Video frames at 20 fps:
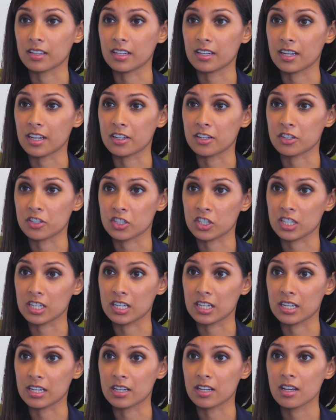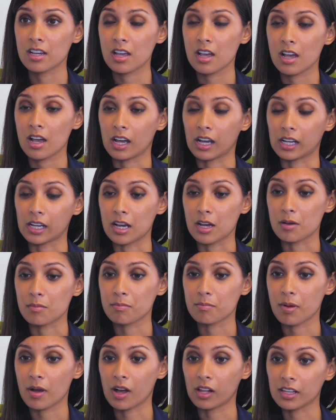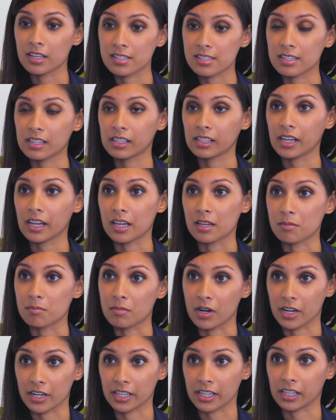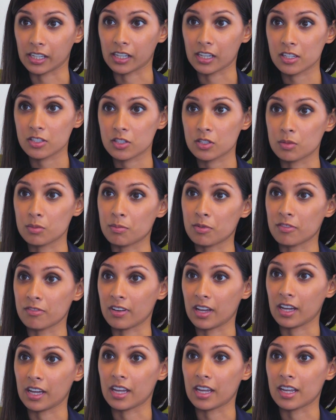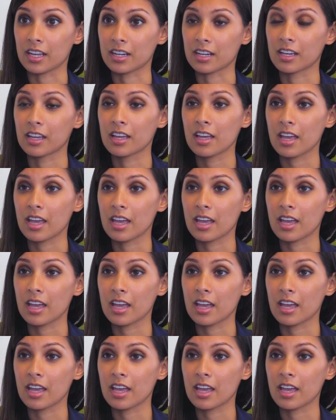clean energy um, policy and market to provide